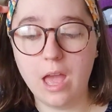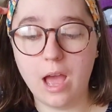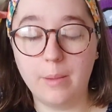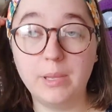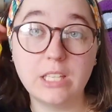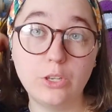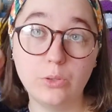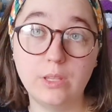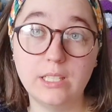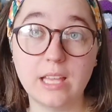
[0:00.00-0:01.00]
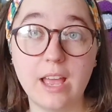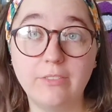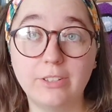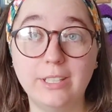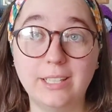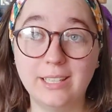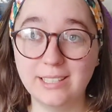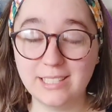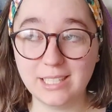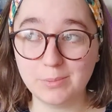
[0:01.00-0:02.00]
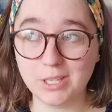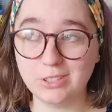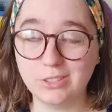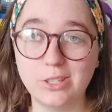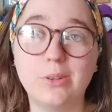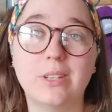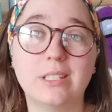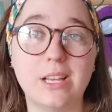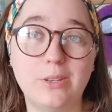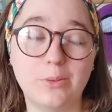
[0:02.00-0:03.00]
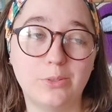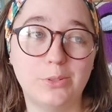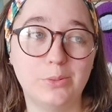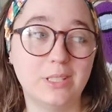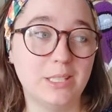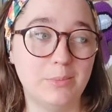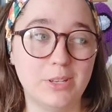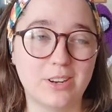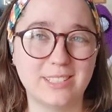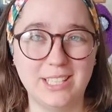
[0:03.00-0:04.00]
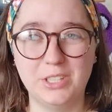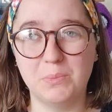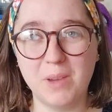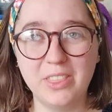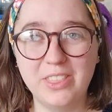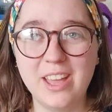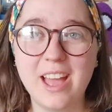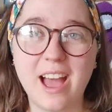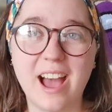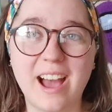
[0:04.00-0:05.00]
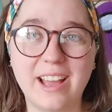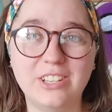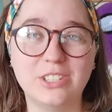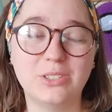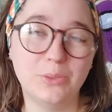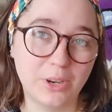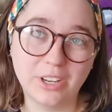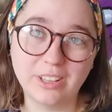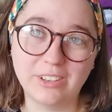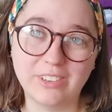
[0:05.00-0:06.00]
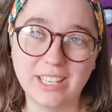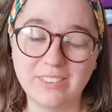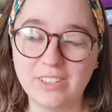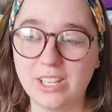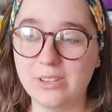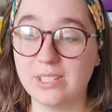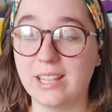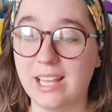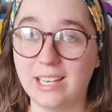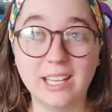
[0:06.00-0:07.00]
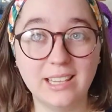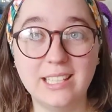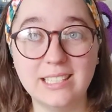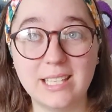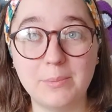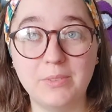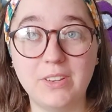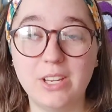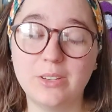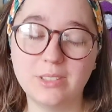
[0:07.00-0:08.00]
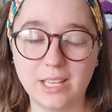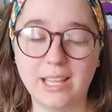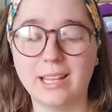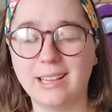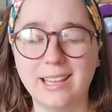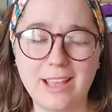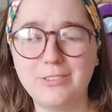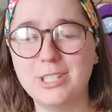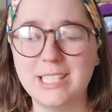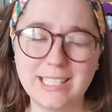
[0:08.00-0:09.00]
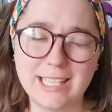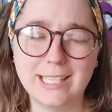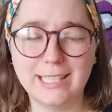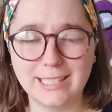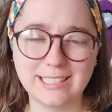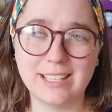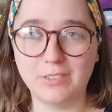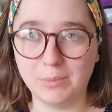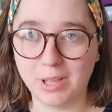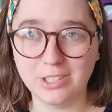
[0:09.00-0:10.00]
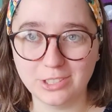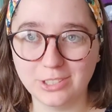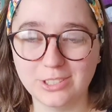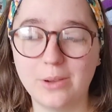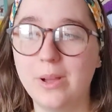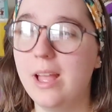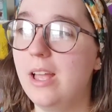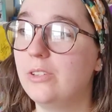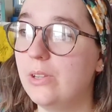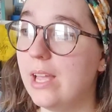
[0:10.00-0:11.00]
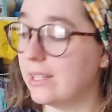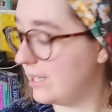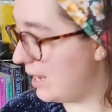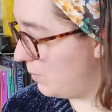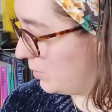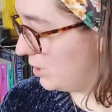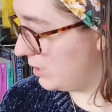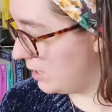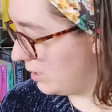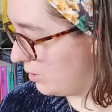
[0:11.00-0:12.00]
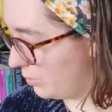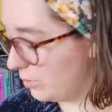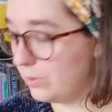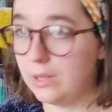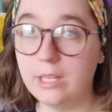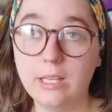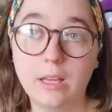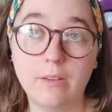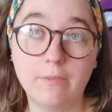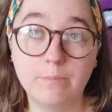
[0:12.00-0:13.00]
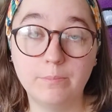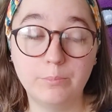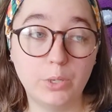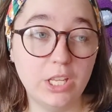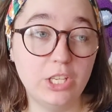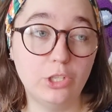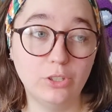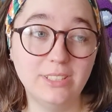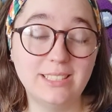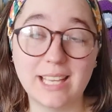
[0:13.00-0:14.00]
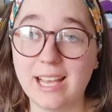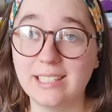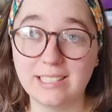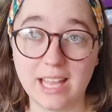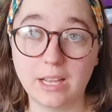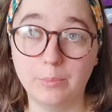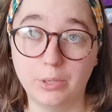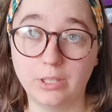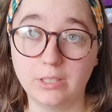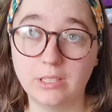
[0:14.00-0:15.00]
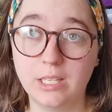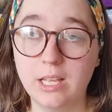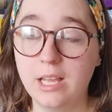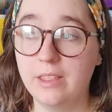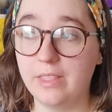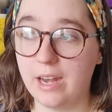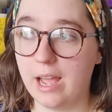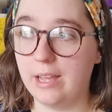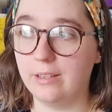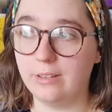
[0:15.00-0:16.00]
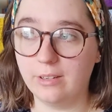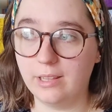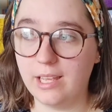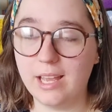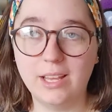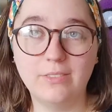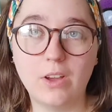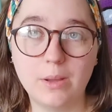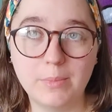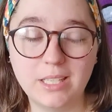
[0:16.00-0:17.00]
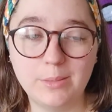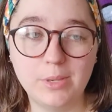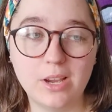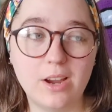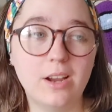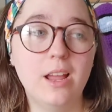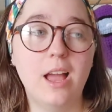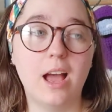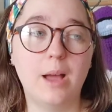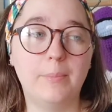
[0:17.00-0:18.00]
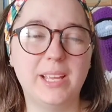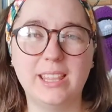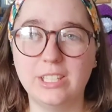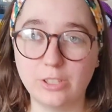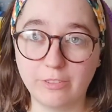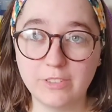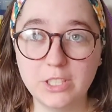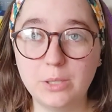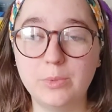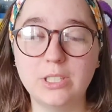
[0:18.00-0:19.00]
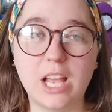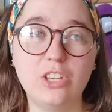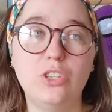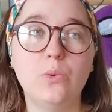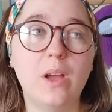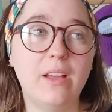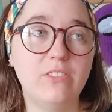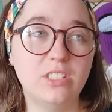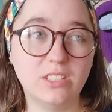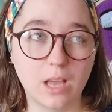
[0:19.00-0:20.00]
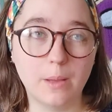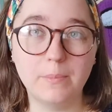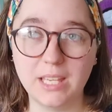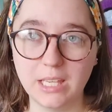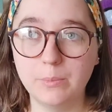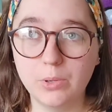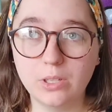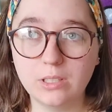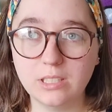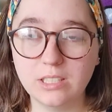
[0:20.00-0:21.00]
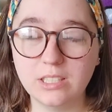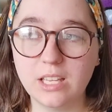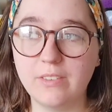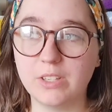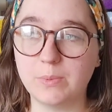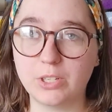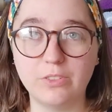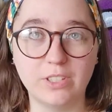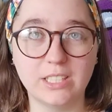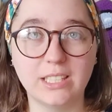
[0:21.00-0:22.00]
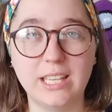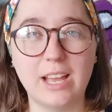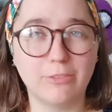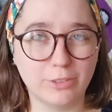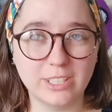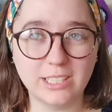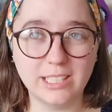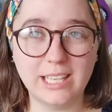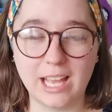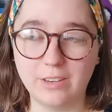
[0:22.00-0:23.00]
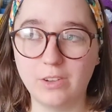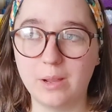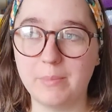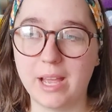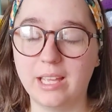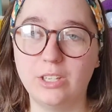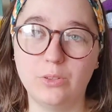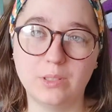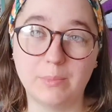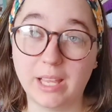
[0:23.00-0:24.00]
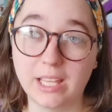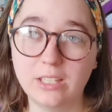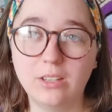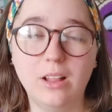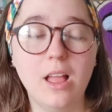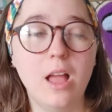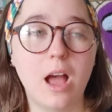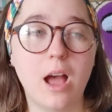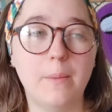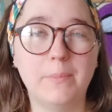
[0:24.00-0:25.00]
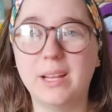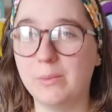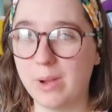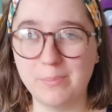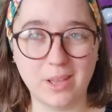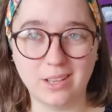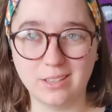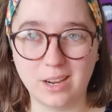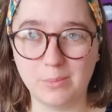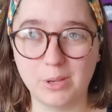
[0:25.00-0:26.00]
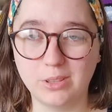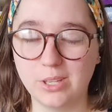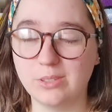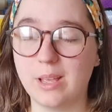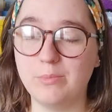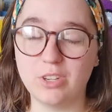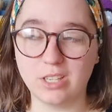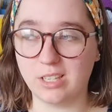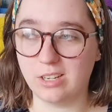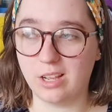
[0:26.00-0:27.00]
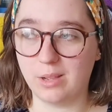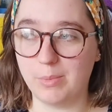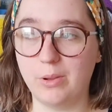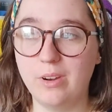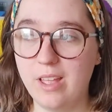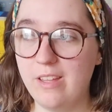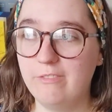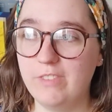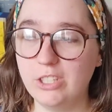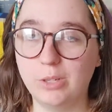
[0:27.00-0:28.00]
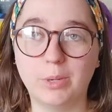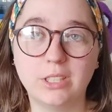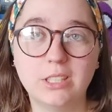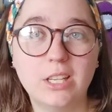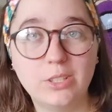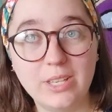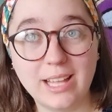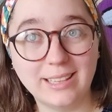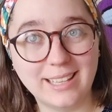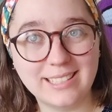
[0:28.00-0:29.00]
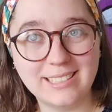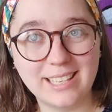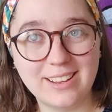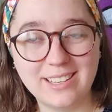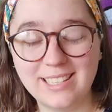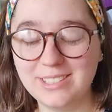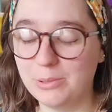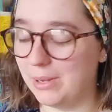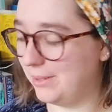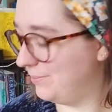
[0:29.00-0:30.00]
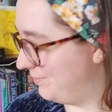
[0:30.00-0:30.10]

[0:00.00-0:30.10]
Um, because I do these every six months or so, because I don't do T B Rs each month. I just do currently reading videos and then these type of videos again every six, seven months or so. So yeah, today we're just gonna go through the pretty good sized stack of books that I currently have on my T B R. Um, again, these are physical books. I do have some ebooks and stuff, especially recently. I've recently kind of gotten back into using my Kindle, um, but I'm not gonna talk about those. I'm just gonna talk about physical books. So yeah, let's get on into it.